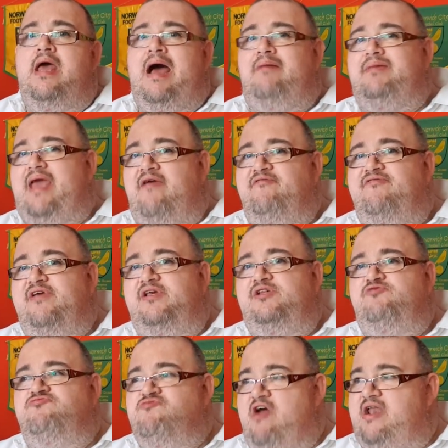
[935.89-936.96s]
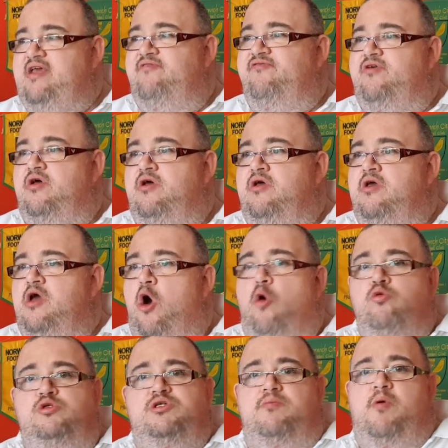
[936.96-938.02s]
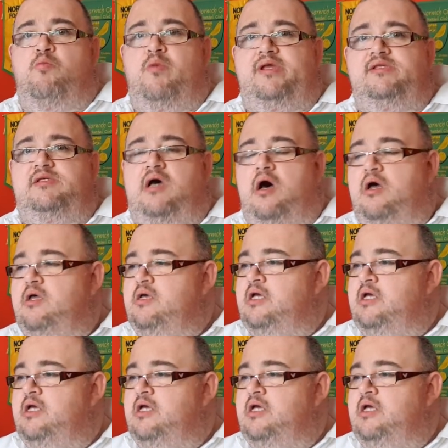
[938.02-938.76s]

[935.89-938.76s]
I'm getting things ready for autumn and winter.